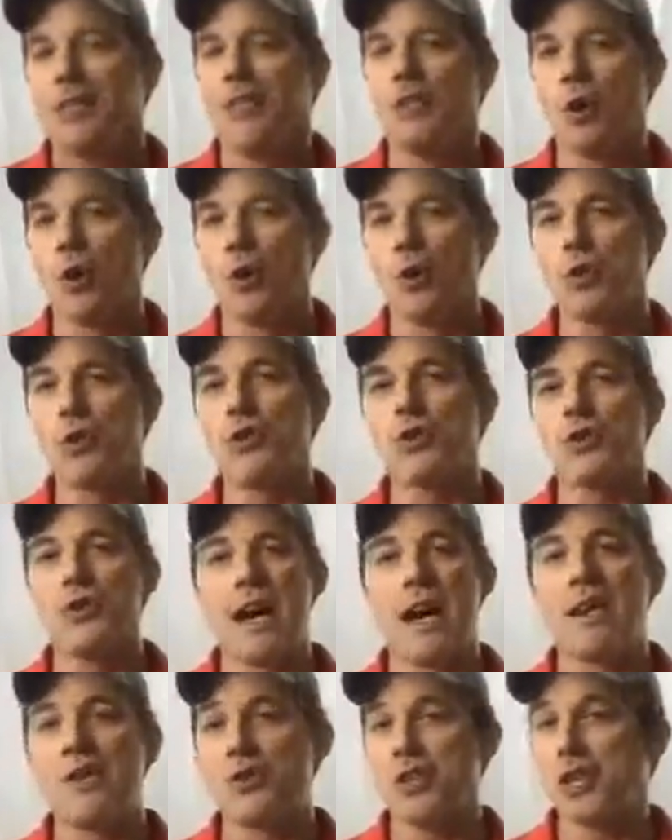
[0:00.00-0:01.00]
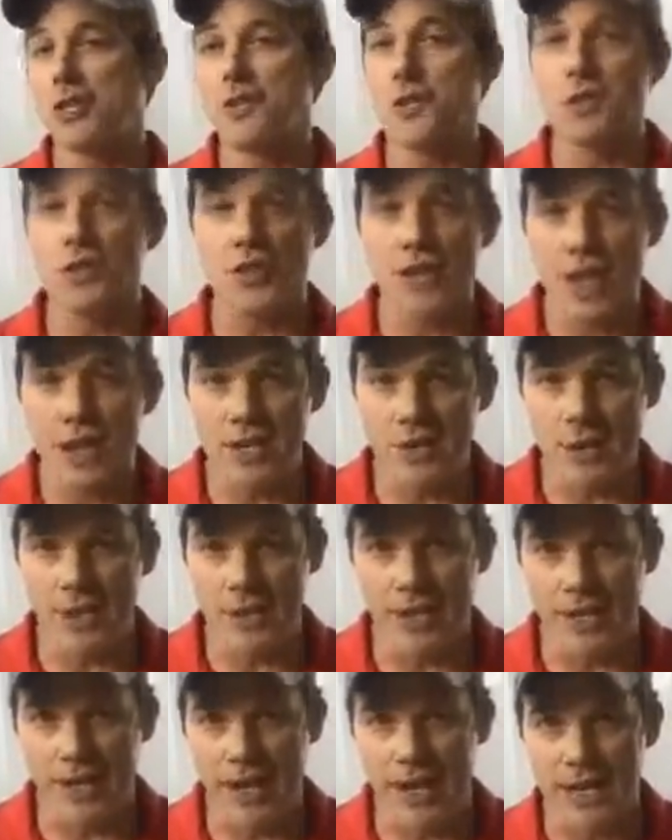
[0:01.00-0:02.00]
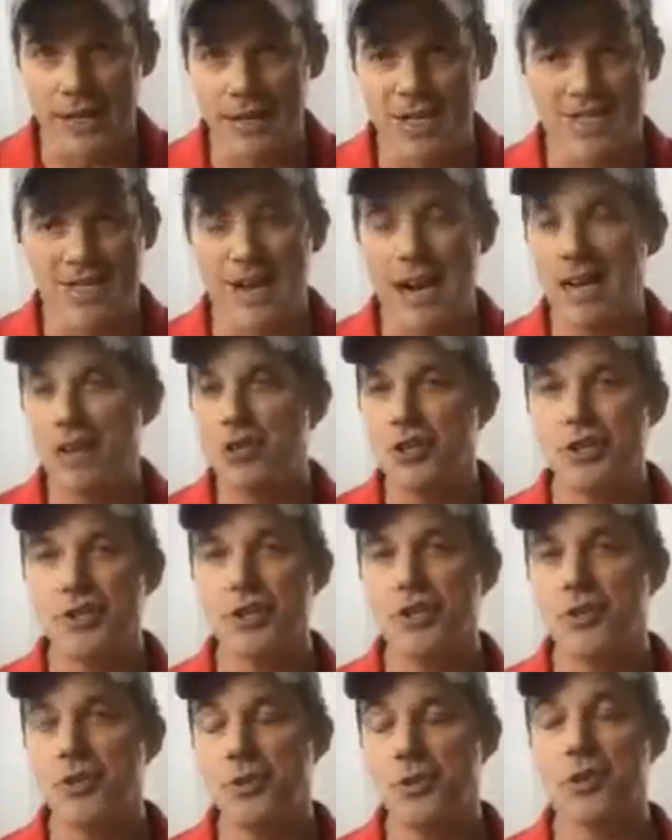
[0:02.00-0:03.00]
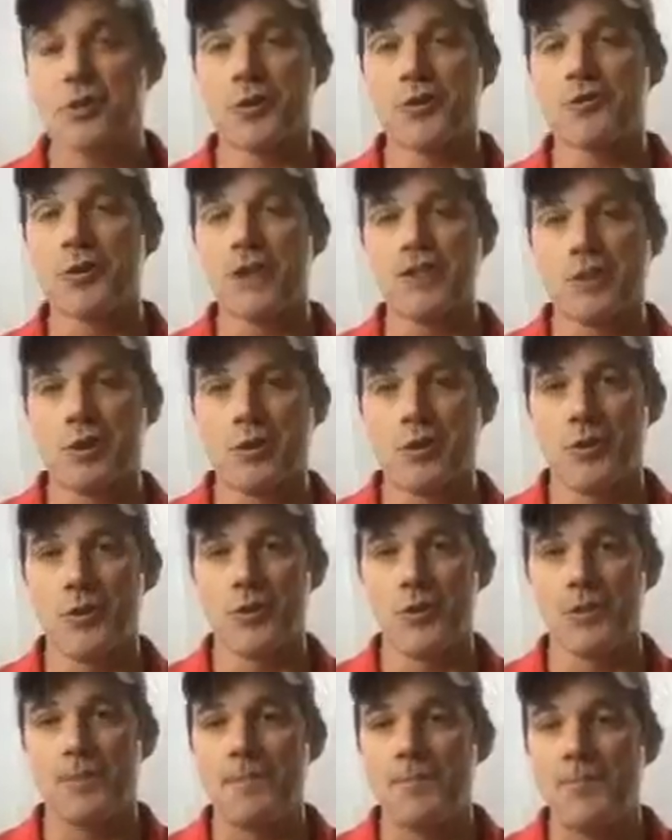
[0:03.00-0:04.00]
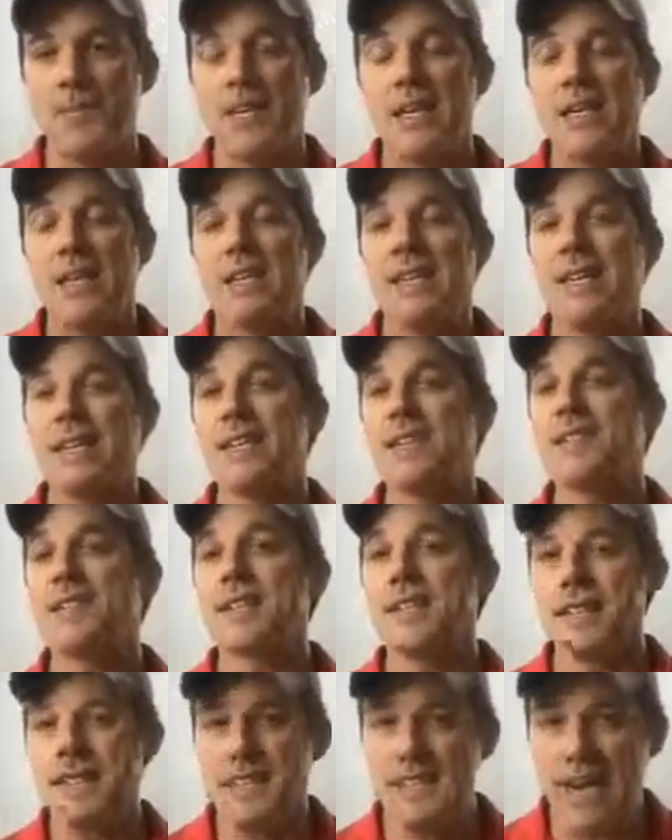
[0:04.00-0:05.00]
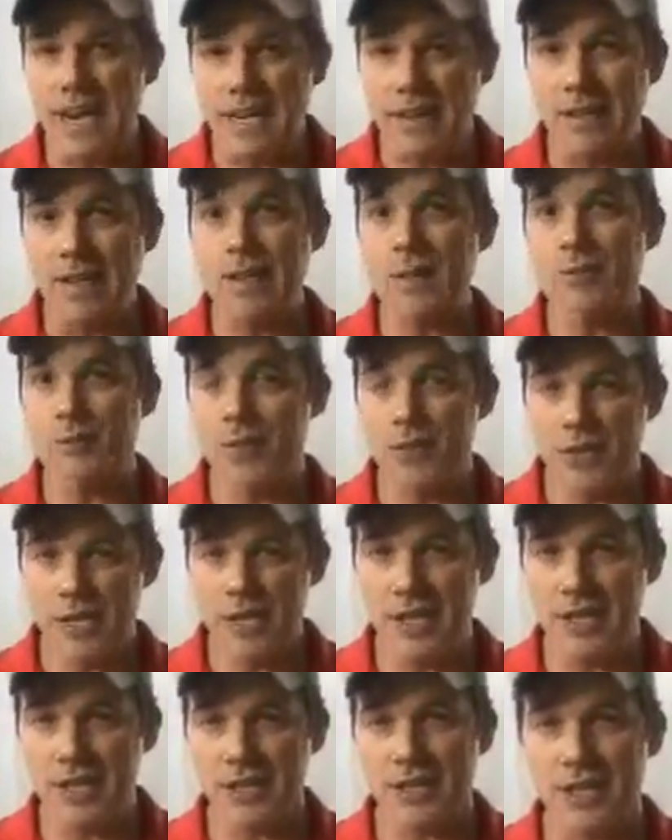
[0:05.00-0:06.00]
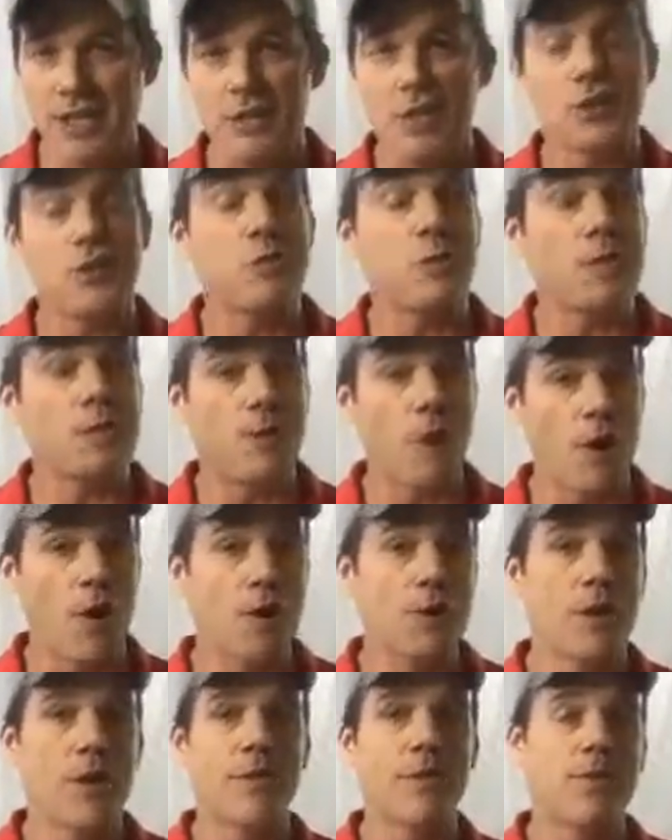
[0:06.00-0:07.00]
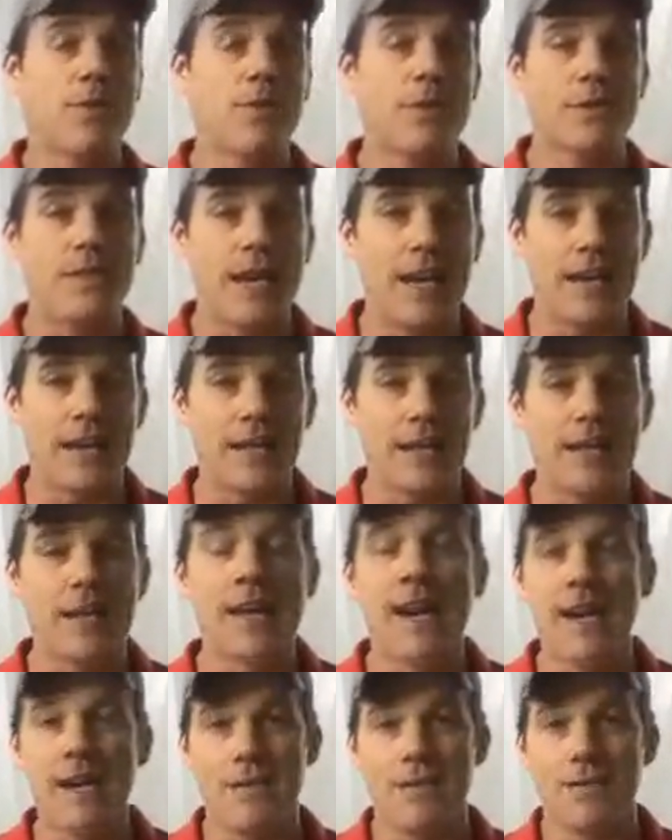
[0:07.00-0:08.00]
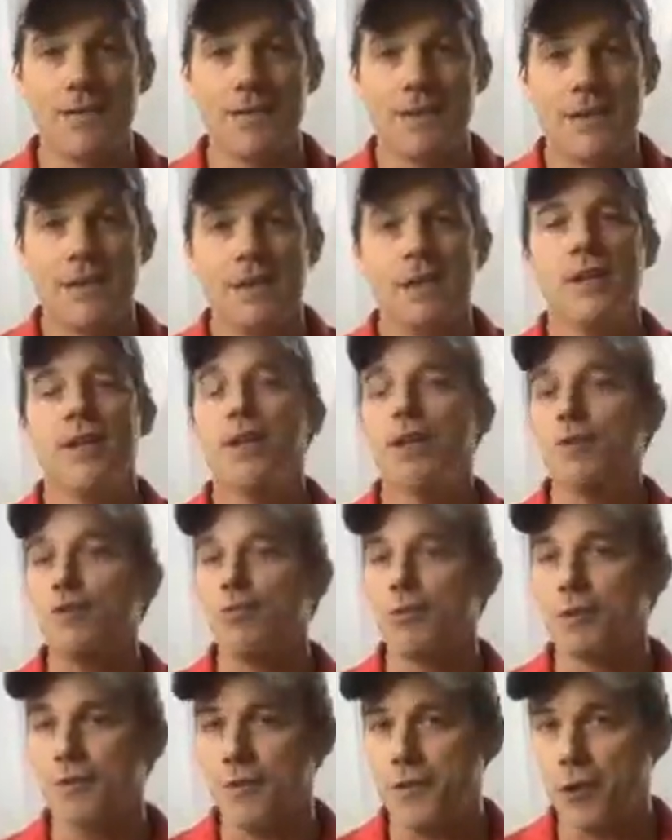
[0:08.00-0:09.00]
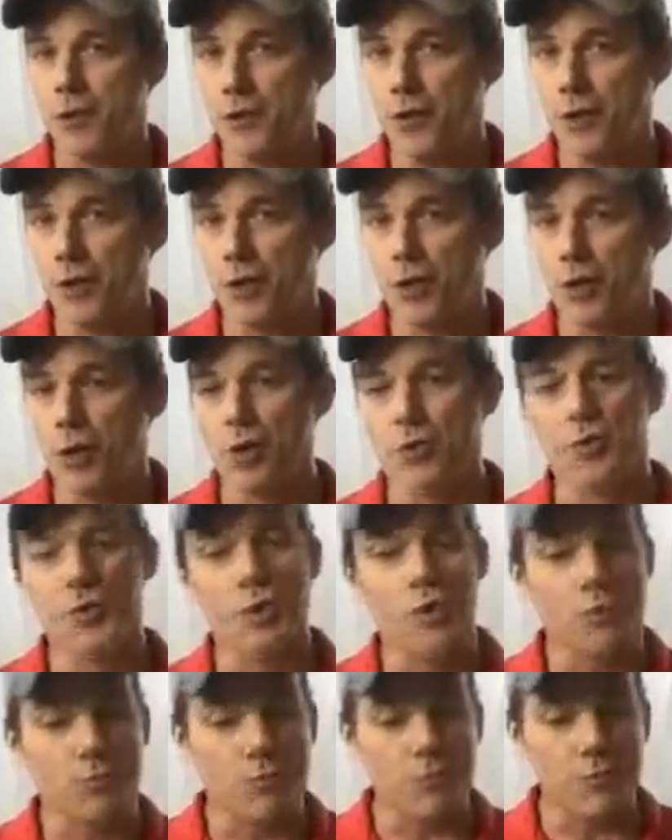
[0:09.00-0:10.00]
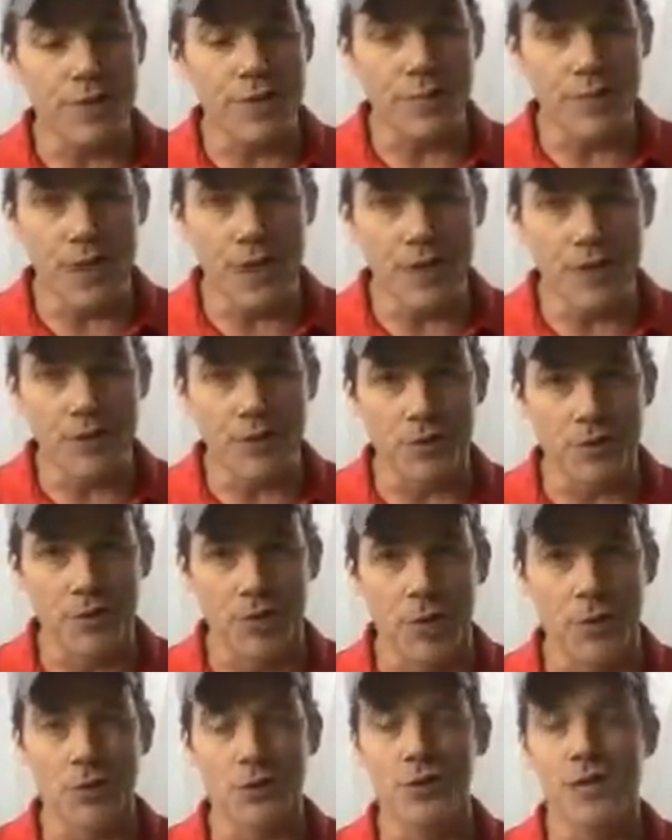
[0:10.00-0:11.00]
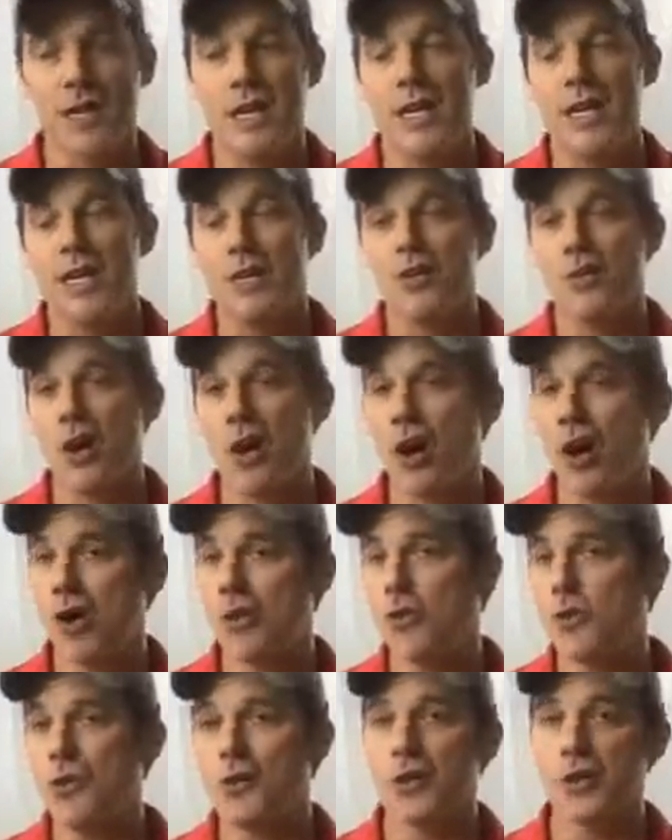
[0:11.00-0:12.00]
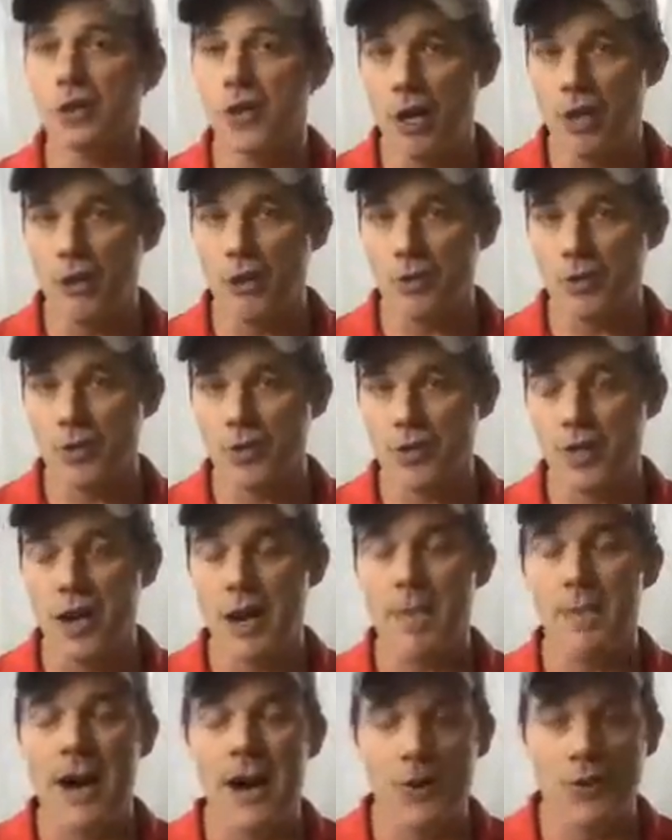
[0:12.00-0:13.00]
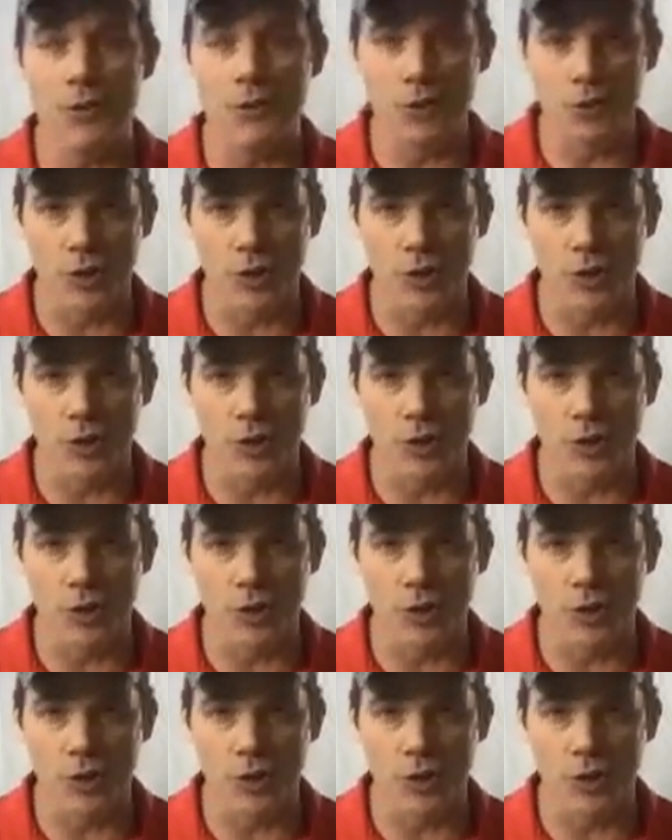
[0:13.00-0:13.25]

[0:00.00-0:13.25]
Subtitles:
Goals are not just for January, guys. It's not just a New Year's resolution. It's a daily routine. It should be part of your daily life. Review your goals, rewrite your goals, talk with your coach about your